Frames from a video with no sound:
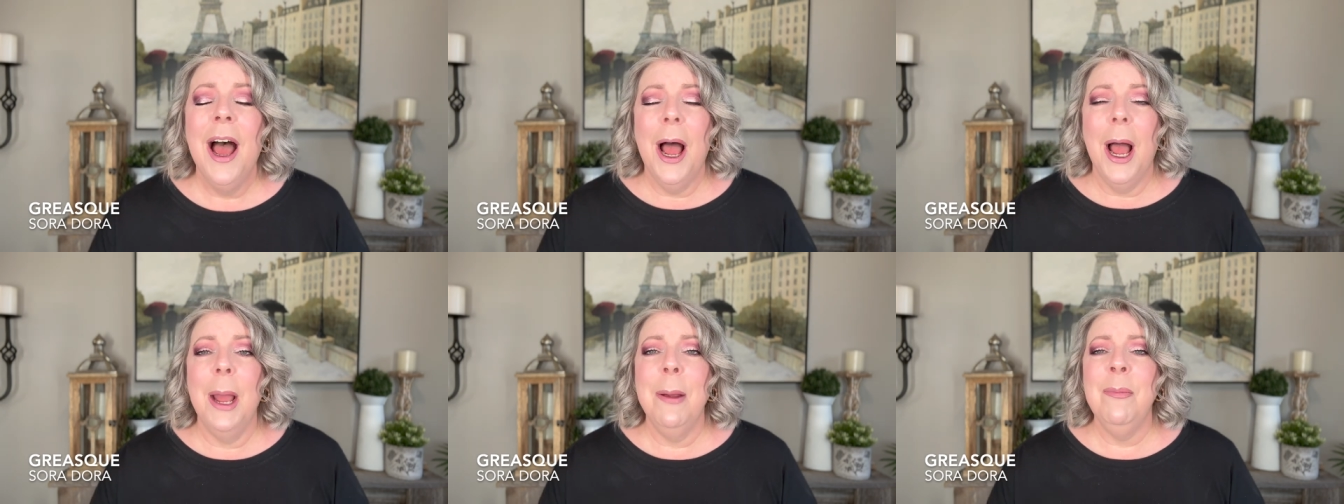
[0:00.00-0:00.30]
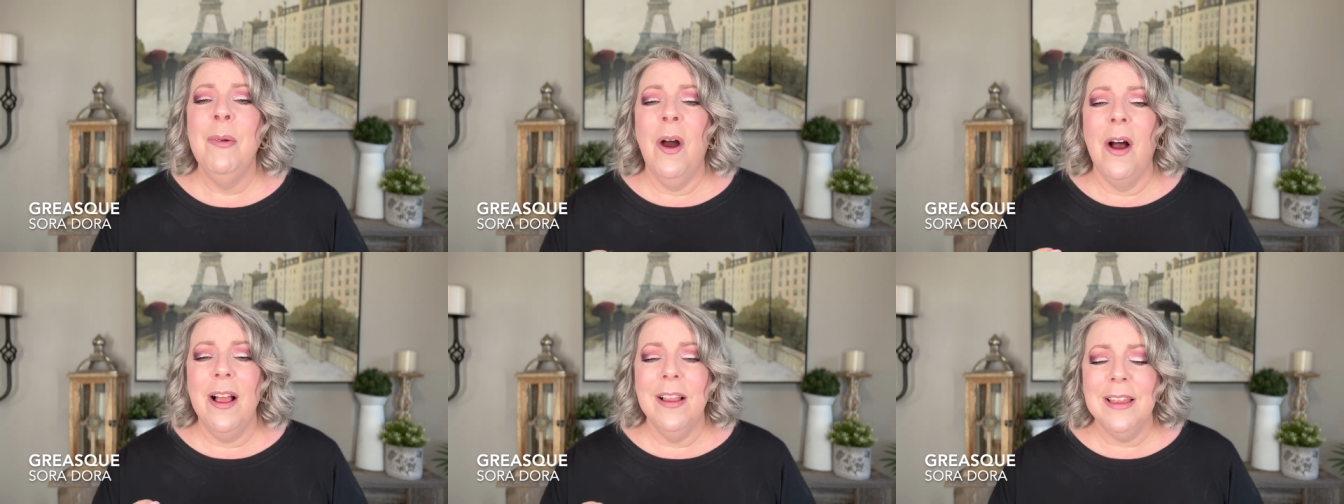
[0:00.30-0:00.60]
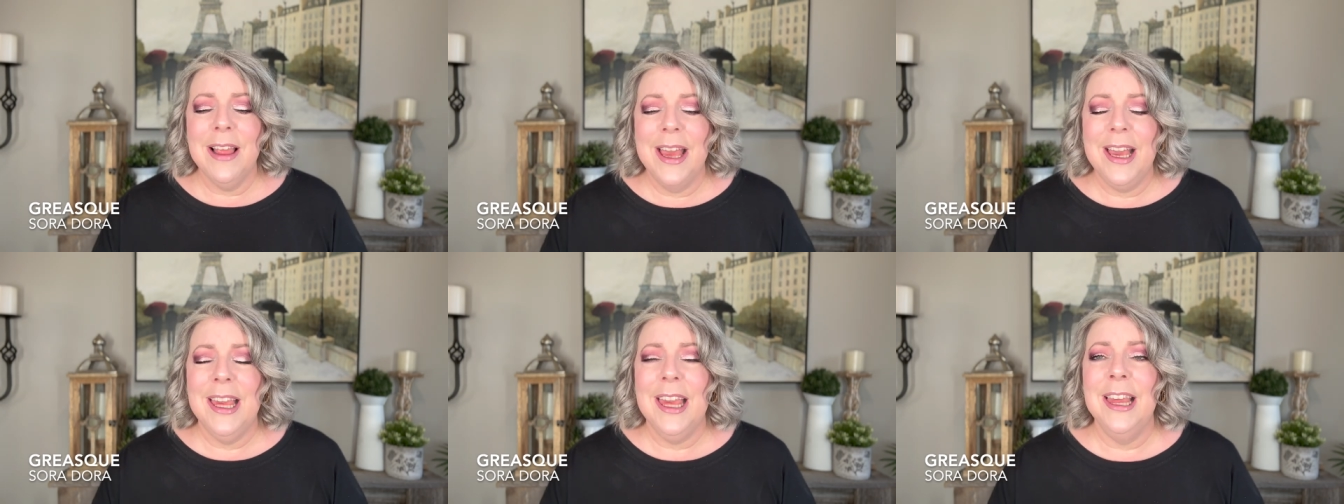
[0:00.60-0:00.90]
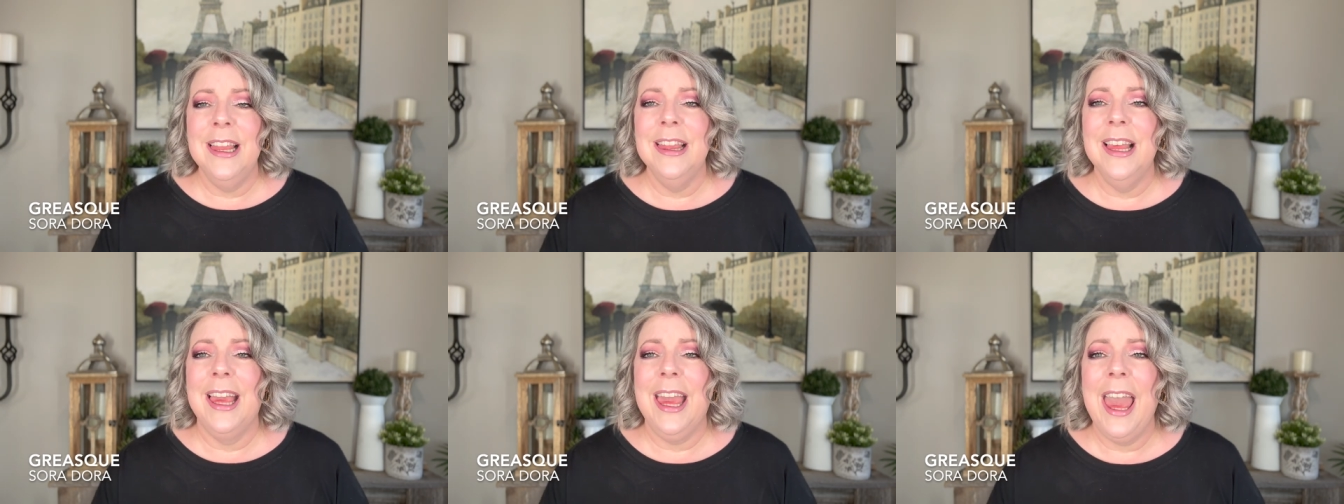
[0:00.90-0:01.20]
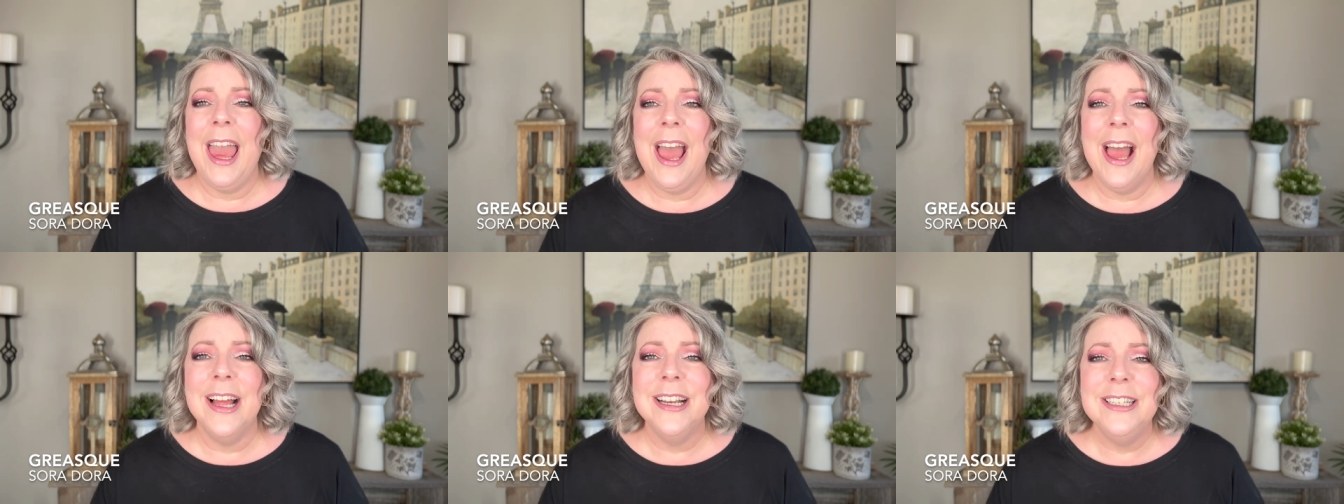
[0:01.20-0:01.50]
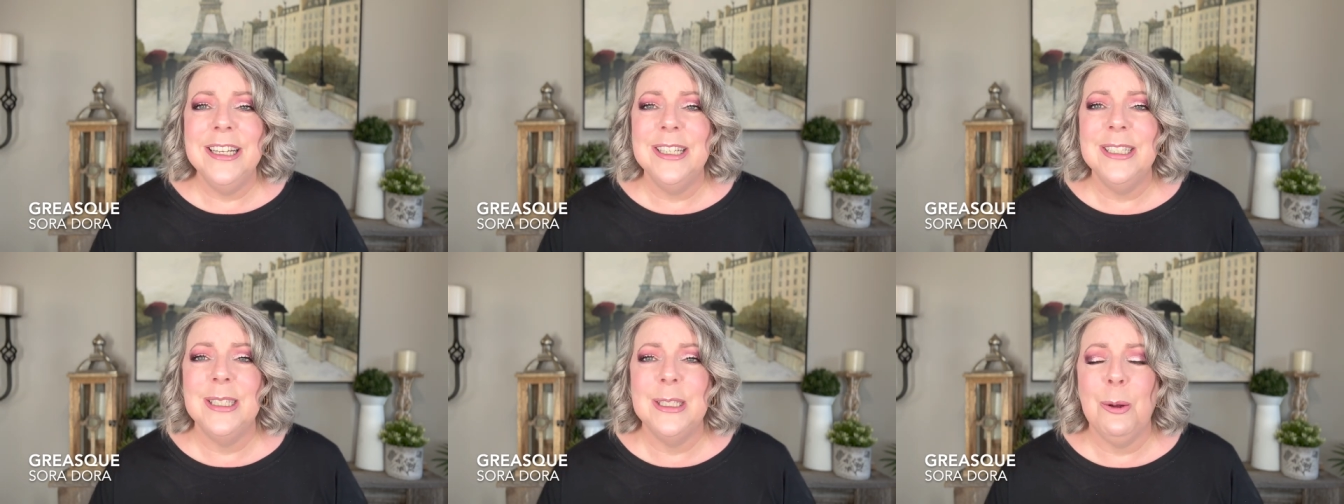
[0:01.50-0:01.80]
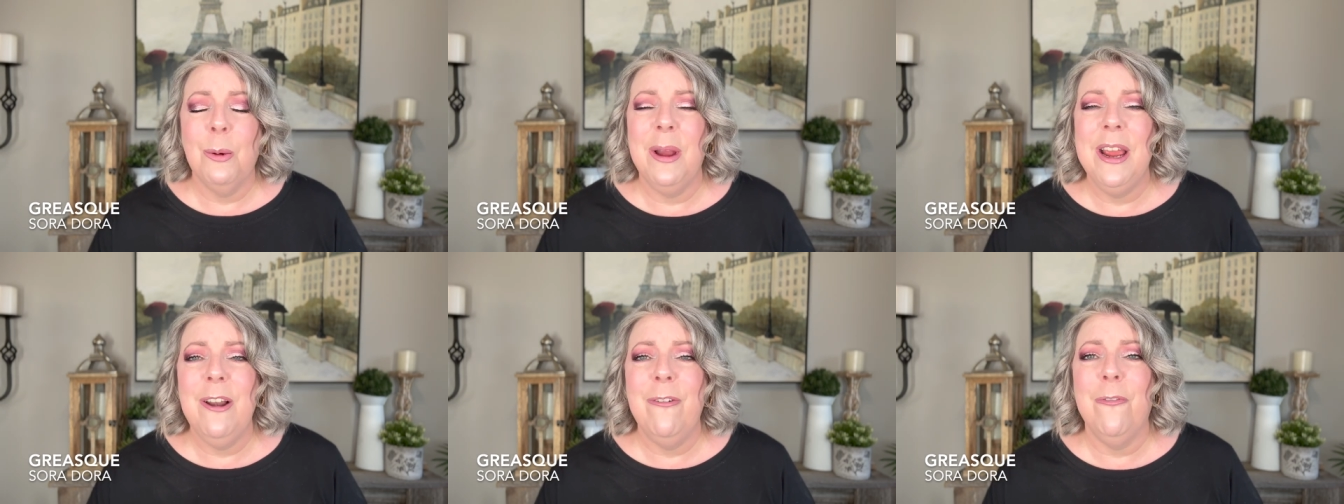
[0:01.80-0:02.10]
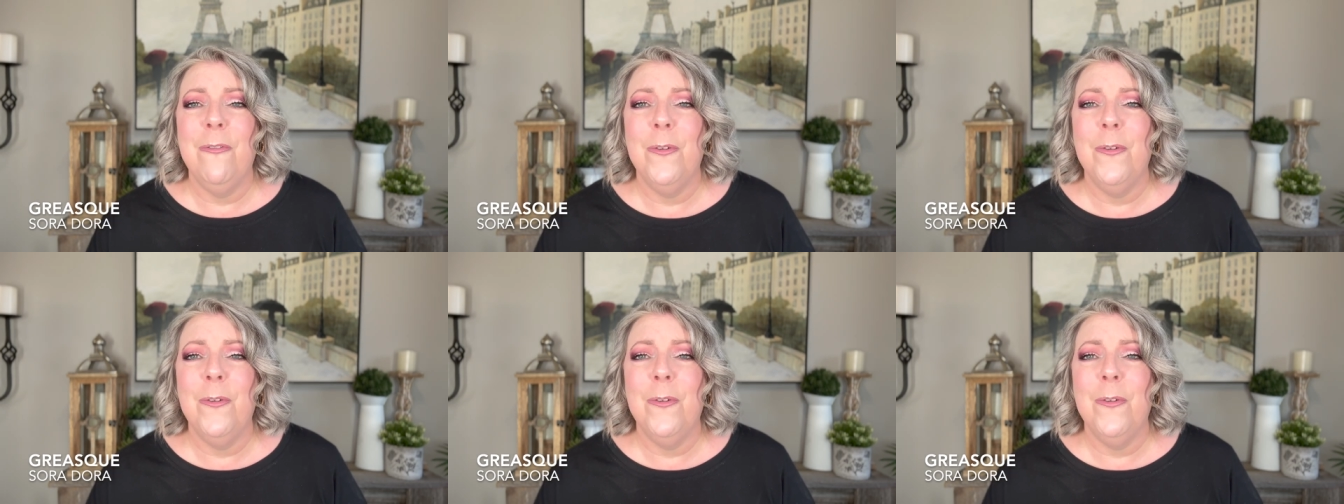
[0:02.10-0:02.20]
I'm not liking candy, sweet,